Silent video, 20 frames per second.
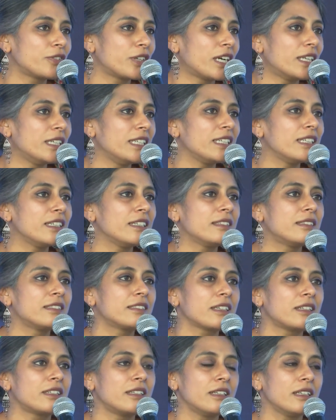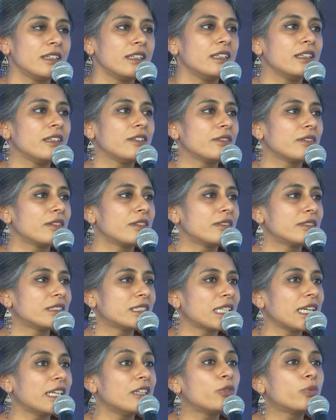Ranikhet suddenly
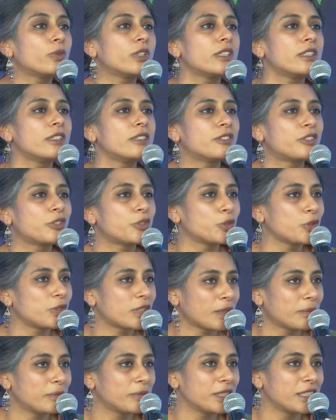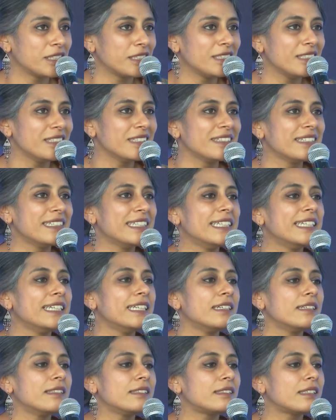sent word through somebody
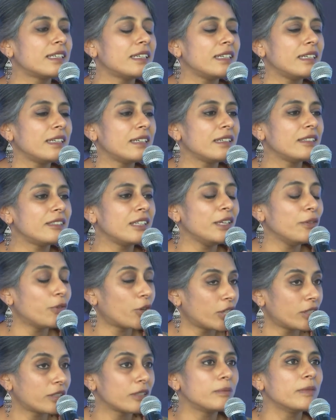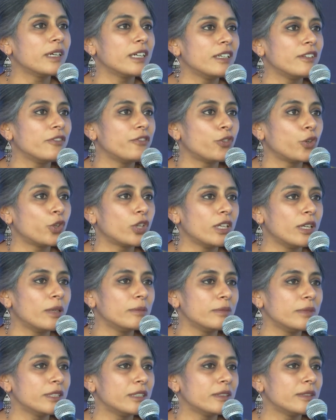saying he wanted my phone
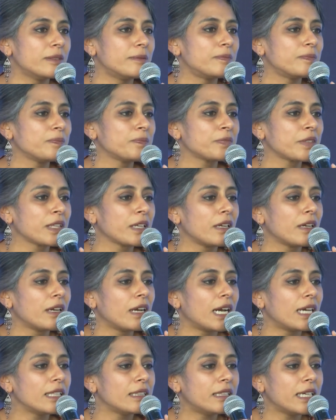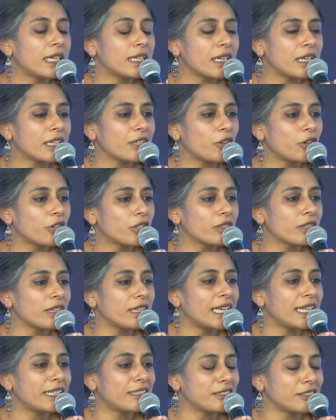number. And then I got a
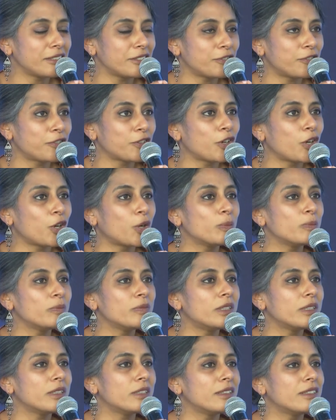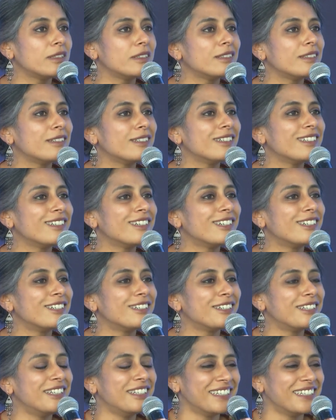letter from the, uh,